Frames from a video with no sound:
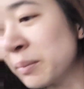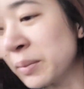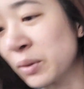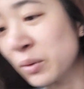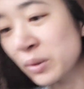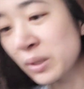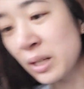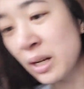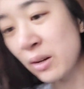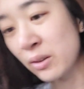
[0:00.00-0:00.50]

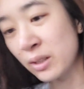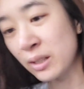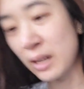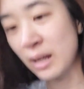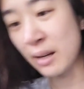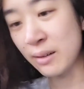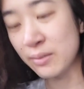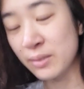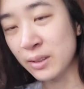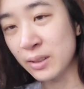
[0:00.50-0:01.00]
between an hour and a
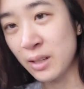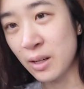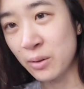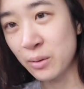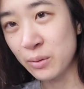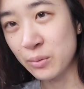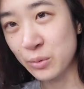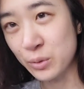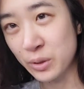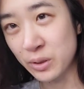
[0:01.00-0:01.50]
half and an
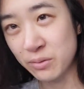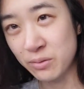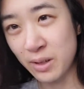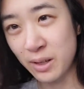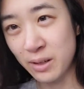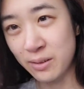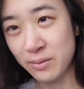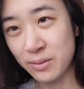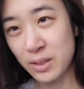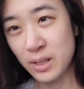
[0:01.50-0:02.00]
hour 45.
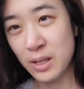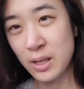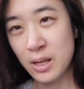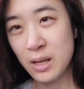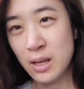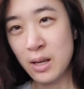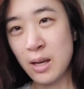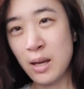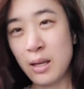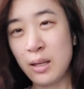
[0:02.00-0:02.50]

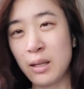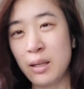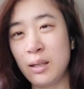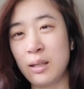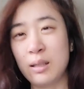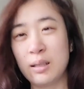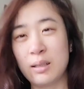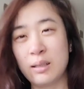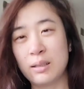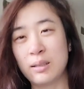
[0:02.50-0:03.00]

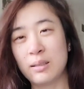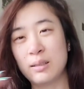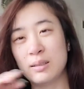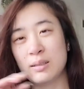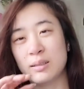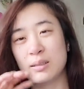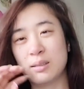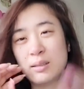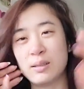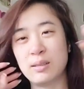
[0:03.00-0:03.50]
And
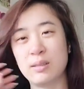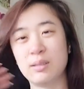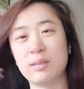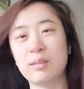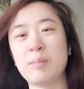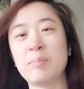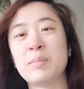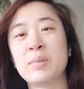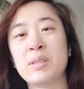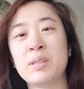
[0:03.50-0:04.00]

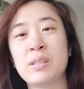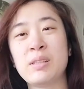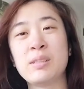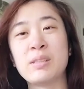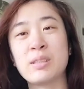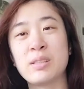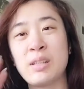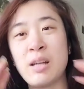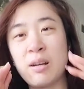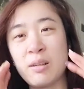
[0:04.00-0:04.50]
I'm in a
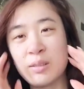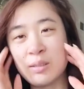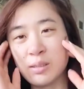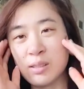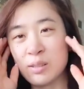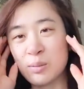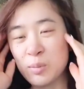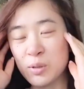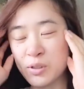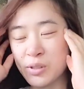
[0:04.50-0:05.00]
t-shirt now because
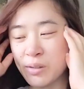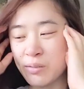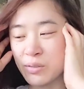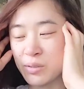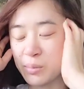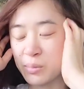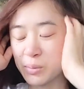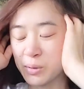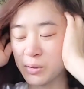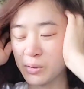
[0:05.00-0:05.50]
it's more
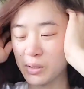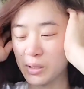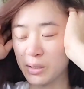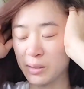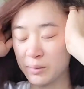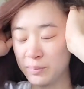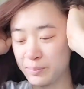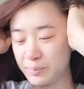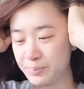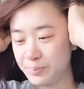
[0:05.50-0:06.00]
comfortable.
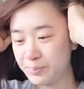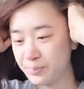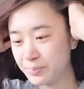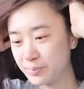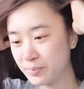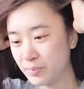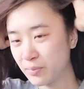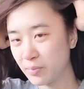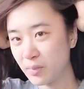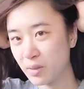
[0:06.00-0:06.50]
Um,
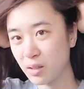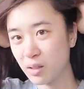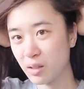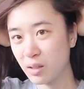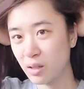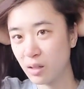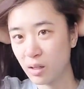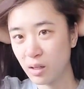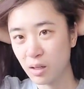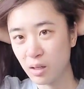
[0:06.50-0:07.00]

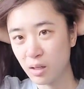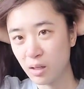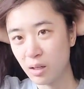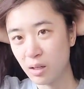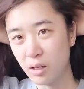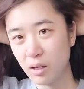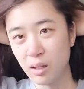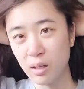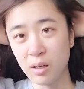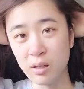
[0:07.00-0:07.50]

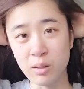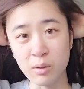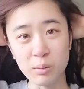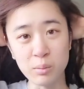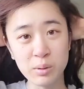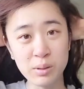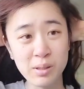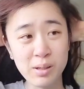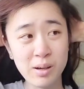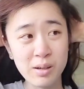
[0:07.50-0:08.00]
it
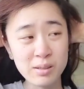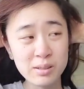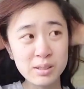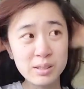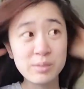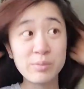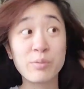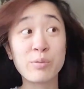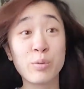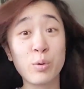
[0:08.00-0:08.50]
only
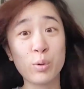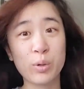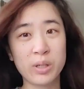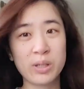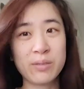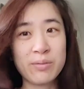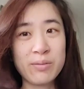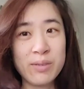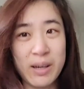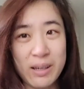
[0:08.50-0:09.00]
cost
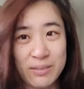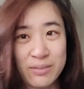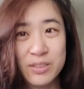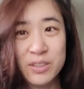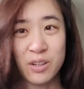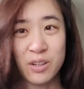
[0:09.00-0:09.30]
$45.